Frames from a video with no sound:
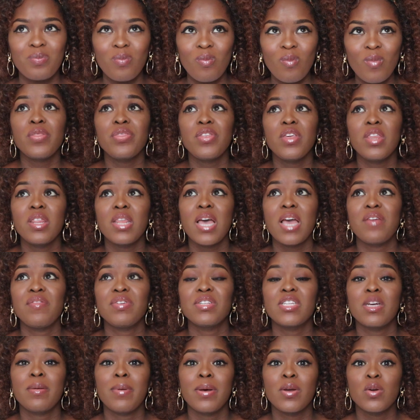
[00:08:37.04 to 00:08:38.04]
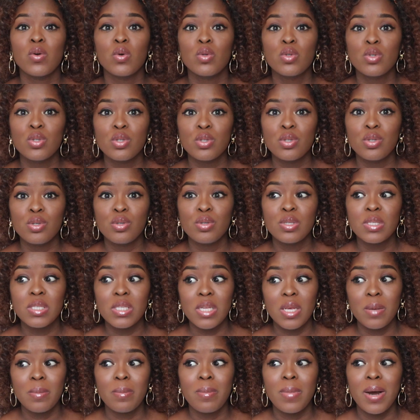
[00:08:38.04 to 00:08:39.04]
I think every time I go to
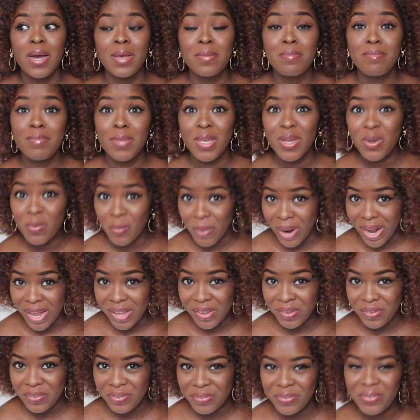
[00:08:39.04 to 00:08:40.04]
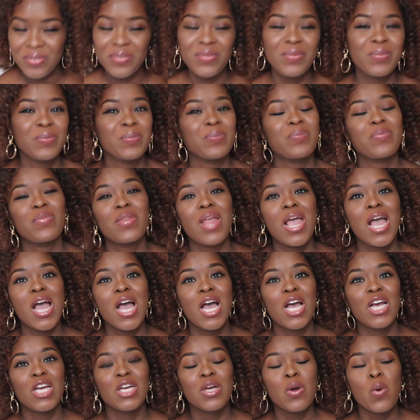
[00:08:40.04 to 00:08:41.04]
see my midwife,
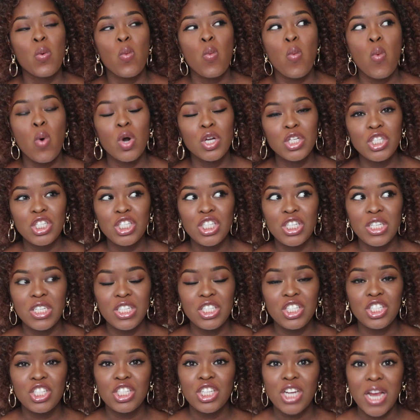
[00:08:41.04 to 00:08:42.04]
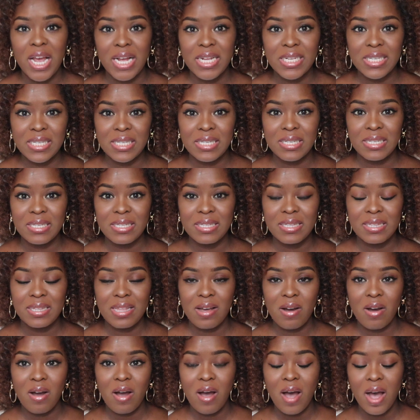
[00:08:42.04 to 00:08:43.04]
once she checks the
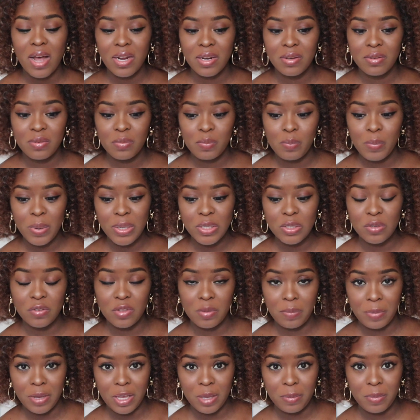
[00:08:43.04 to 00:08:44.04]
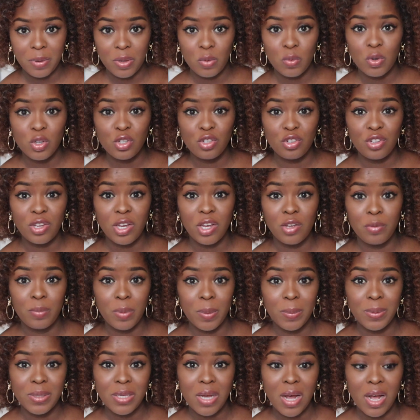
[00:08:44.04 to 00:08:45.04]
heartbeat of the baby, once you hear your
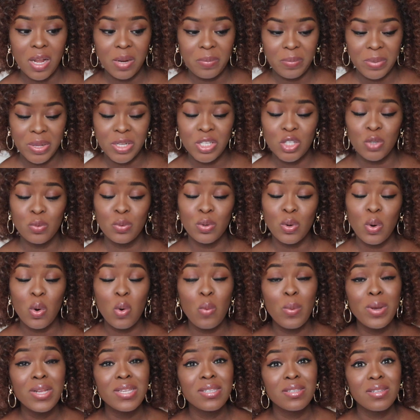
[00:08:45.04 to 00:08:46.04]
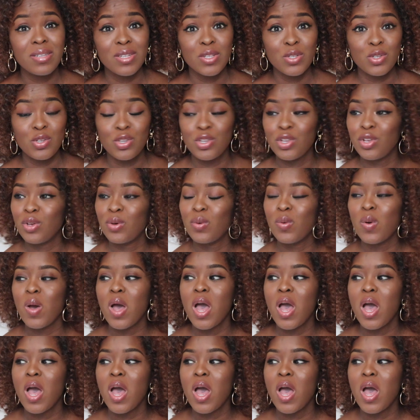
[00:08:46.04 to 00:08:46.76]
baby's heartbeat, she would always say to you,